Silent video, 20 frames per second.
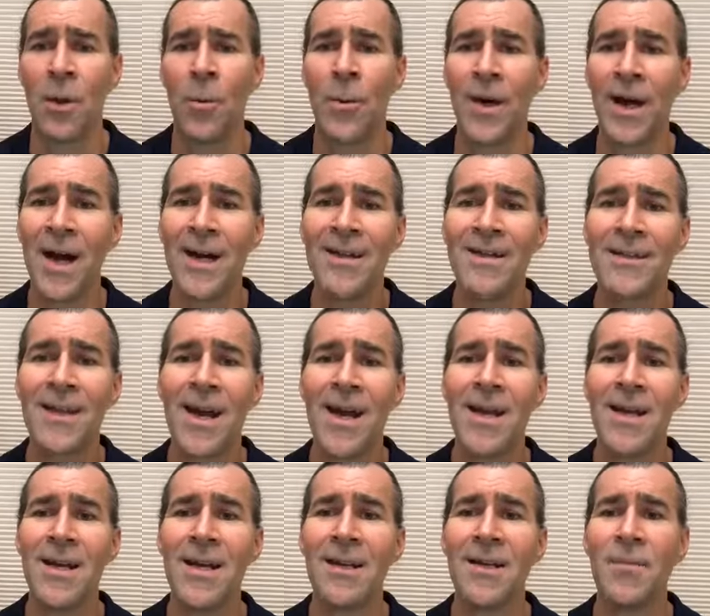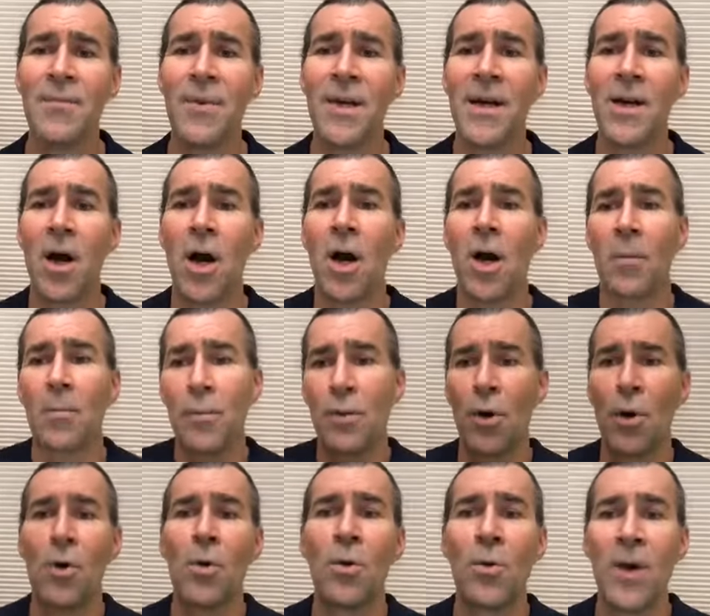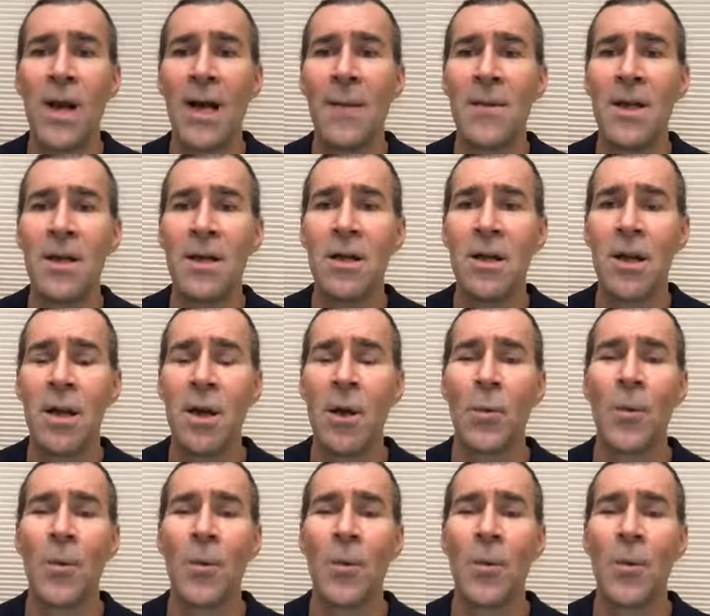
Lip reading: When I say it's been our programming,